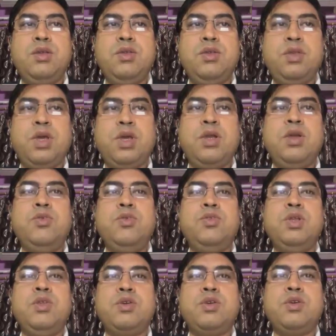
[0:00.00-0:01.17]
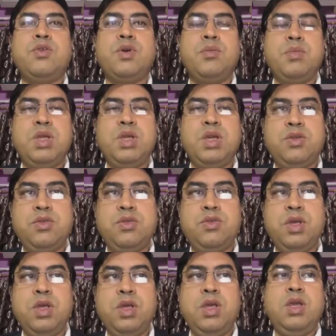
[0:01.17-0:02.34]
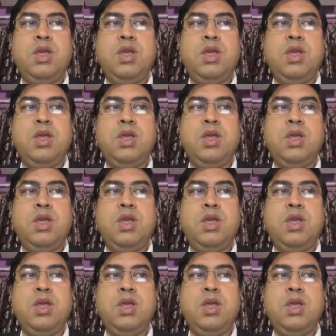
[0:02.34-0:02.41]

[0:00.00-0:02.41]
disease and reduce the risk of complications,